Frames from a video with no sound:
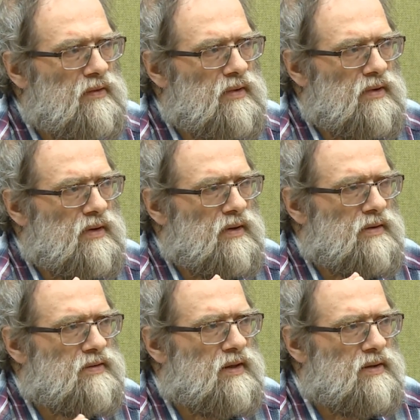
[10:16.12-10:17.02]

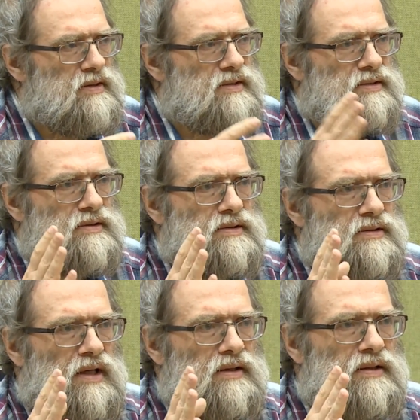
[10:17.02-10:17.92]
uh, there
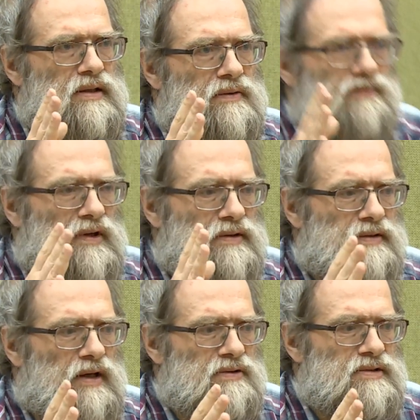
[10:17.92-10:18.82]
is, I think, one
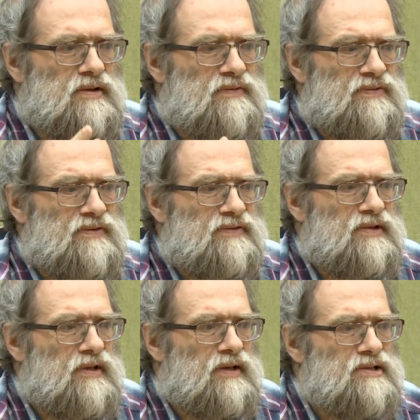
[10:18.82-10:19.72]
thousand fifty
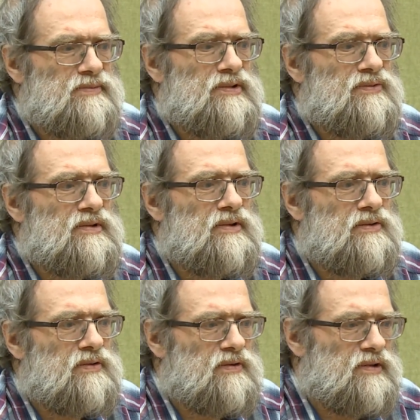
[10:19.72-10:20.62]
years between the
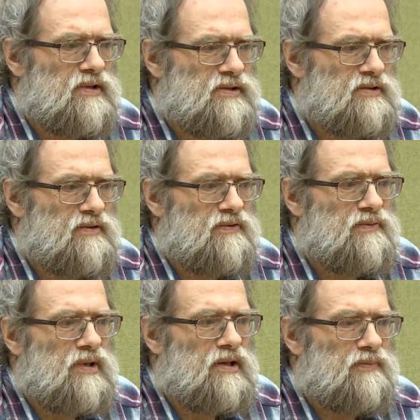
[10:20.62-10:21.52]
coronation of
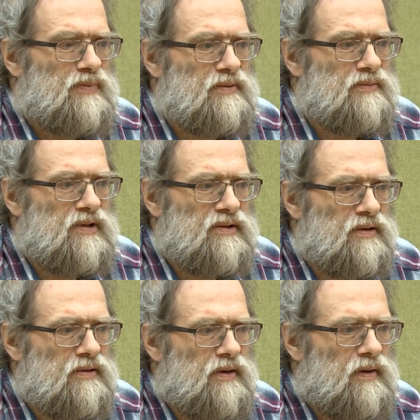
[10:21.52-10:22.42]

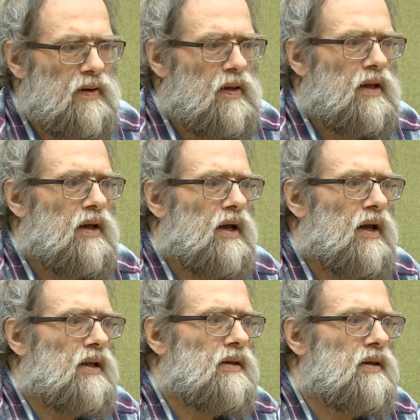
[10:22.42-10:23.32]
Mahapadmananda
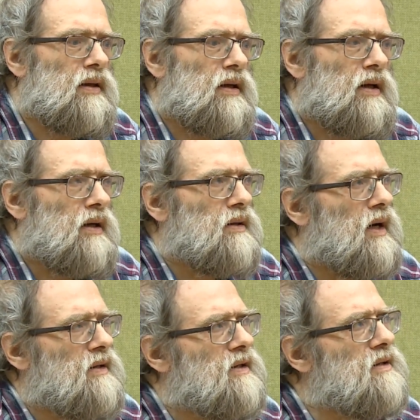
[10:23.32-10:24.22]
and,
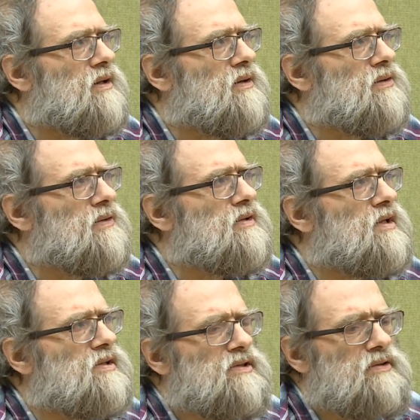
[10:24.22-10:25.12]
I think, the
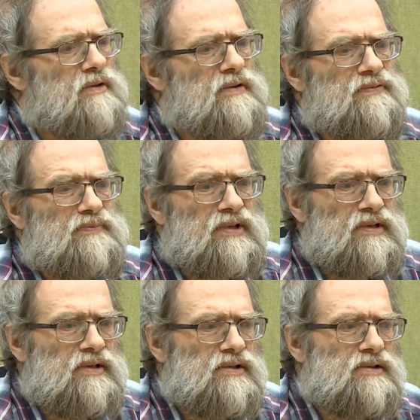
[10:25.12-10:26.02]
coronation of
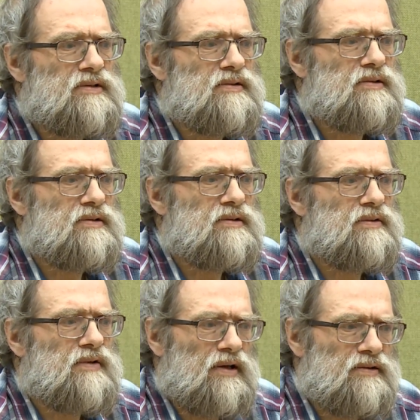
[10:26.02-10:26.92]
Parikshit, the
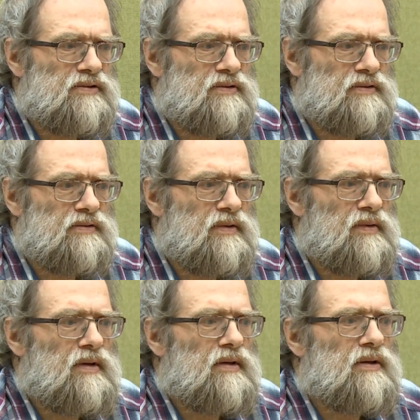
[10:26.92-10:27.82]
grandson
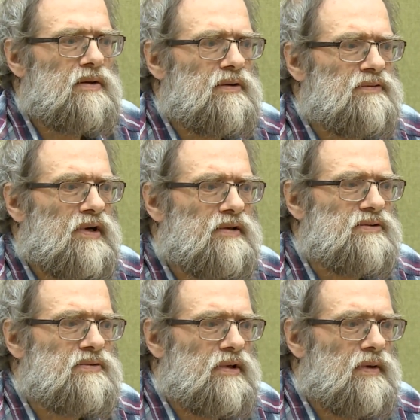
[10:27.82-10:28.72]
of
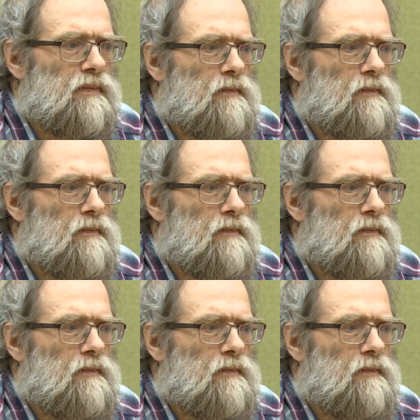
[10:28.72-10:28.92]
Arjuna.